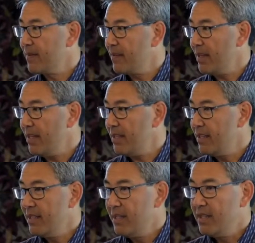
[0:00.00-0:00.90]
Okay?
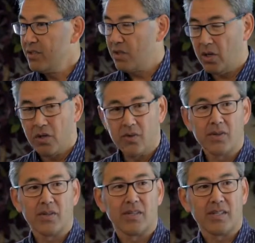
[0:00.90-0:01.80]

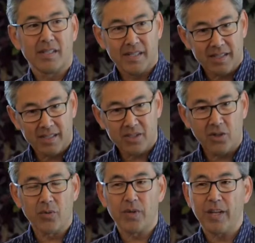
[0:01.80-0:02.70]
So
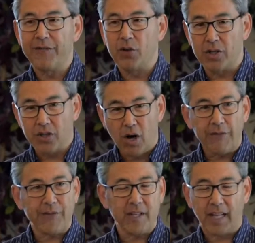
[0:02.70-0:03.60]
if you're a
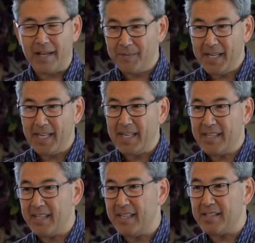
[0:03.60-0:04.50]
dolphin like
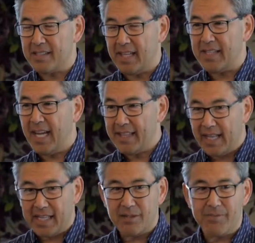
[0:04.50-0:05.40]
me, it's like
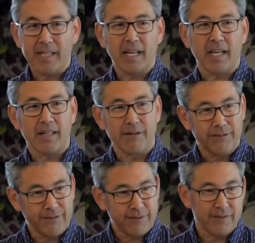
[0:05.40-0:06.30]
that can be kind
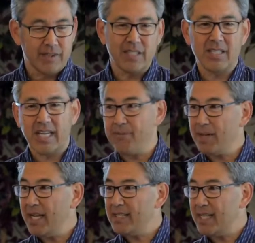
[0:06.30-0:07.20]
of
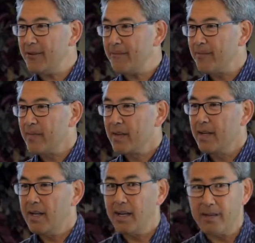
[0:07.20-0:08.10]
destabilizing.
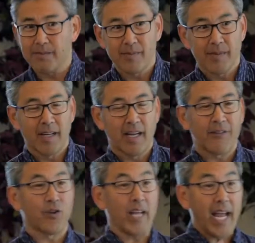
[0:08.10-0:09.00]

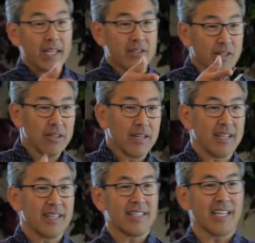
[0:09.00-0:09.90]
If you're an actor,
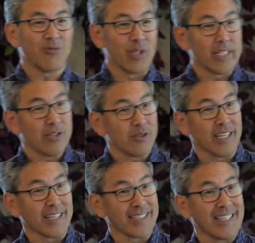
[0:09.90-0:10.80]
I think that's really
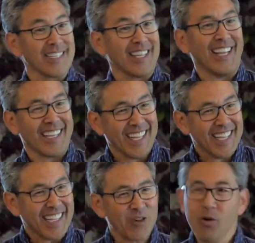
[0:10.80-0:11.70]
interesting, because then you go,
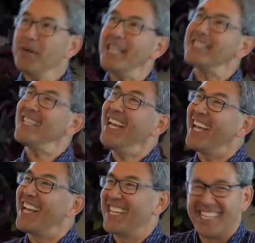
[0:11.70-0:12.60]
like, who am I
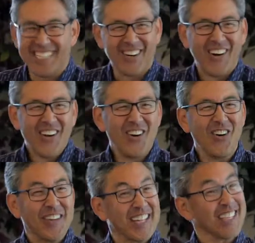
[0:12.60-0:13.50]
today? Who
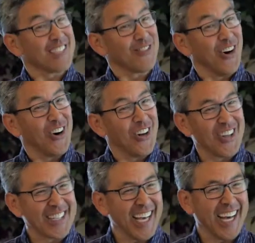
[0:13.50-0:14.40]
am I in this
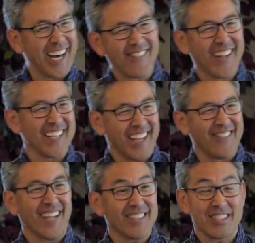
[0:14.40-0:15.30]
role? Yeah, I'm
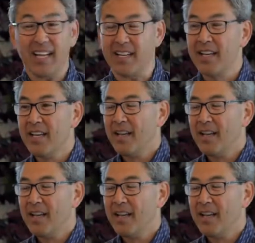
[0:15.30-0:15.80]
not stuck.